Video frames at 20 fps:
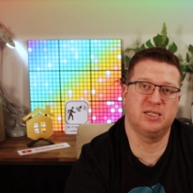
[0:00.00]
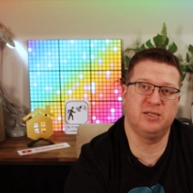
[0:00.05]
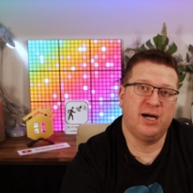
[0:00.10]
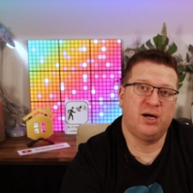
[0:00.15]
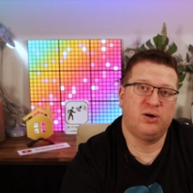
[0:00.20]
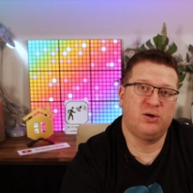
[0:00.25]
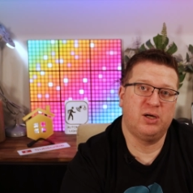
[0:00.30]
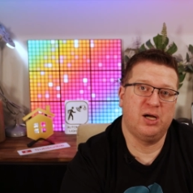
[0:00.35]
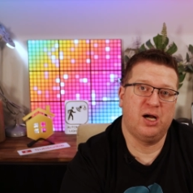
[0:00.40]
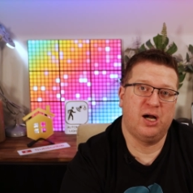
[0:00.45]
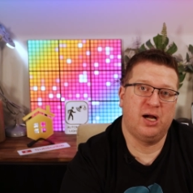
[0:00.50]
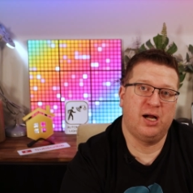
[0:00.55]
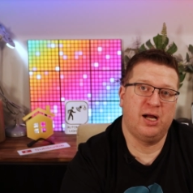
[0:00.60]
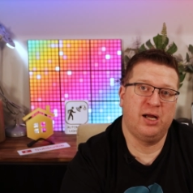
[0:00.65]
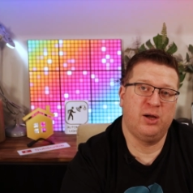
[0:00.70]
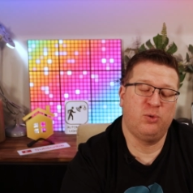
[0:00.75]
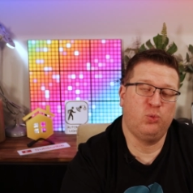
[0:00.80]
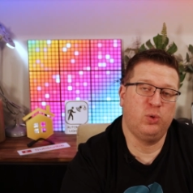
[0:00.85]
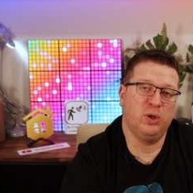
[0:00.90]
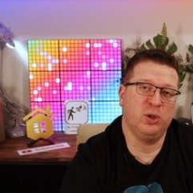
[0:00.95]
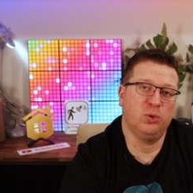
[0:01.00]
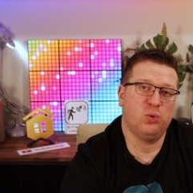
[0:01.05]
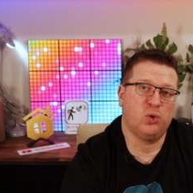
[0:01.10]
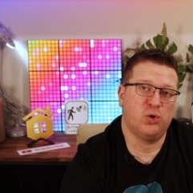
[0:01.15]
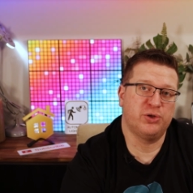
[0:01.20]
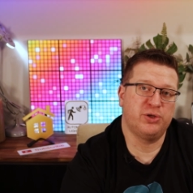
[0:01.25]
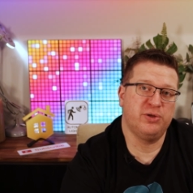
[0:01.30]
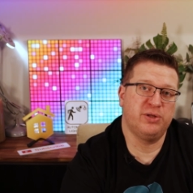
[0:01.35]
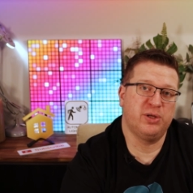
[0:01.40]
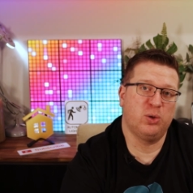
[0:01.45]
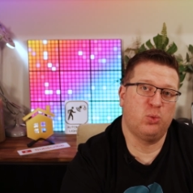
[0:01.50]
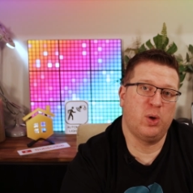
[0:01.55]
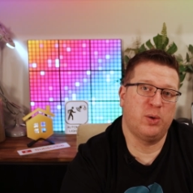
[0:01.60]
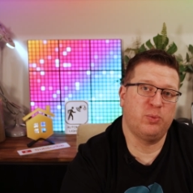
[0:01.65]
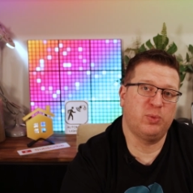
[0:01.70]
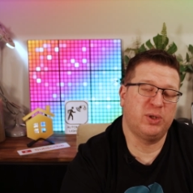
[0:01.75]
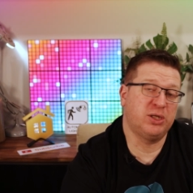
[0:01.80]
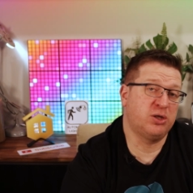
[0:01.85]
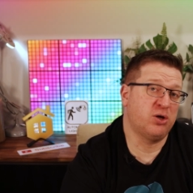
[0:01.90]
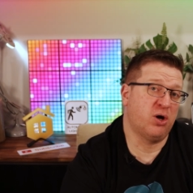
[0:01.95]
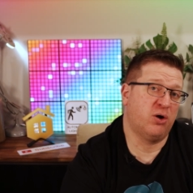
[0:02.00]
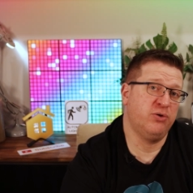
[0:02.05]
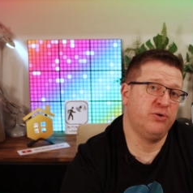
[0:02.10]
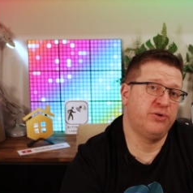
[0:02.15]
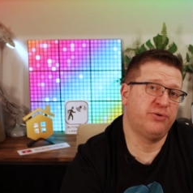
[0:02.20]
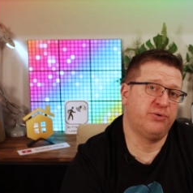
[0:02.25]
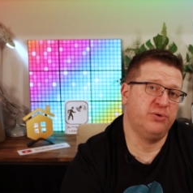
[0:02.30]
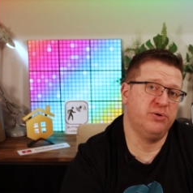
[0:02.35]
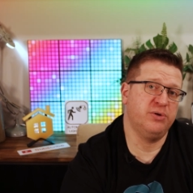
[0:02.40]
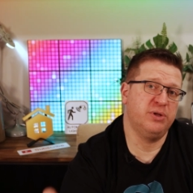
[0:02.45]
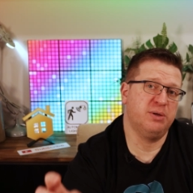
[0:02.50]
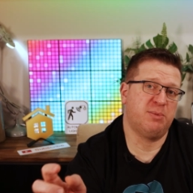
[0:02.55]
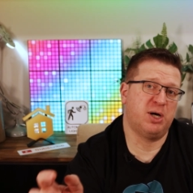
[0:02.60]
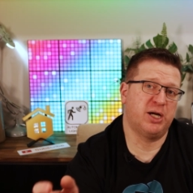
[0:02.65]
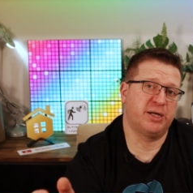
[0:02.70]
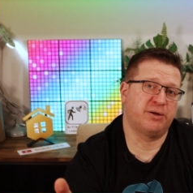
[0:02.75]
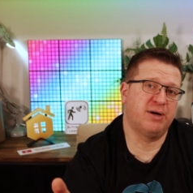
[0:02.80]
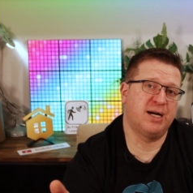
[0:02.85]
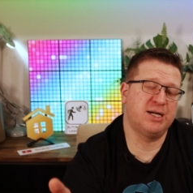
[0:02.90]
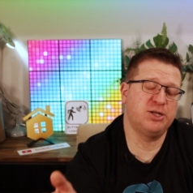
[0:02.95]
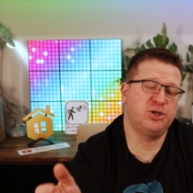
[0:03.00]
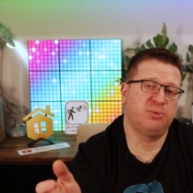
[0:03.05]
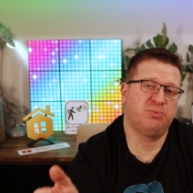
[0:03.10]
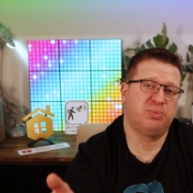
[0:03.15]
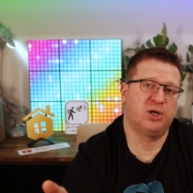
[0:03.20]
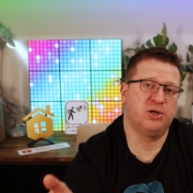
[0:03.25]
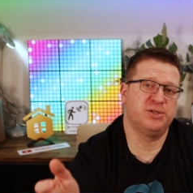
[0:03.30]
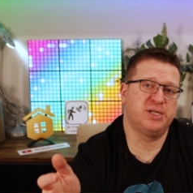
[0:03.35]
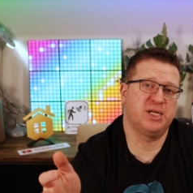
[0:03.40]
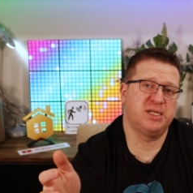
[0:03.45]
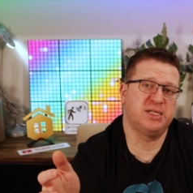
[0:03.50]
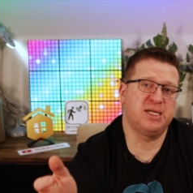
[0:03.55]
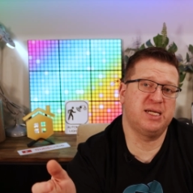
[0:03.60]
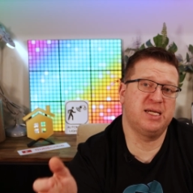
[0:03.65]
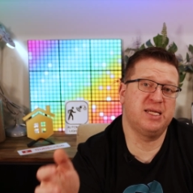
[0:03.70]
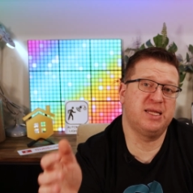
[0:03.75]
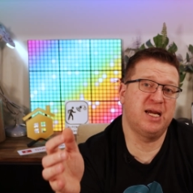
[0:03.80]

Now, I will warn you that when we go through the migration process here,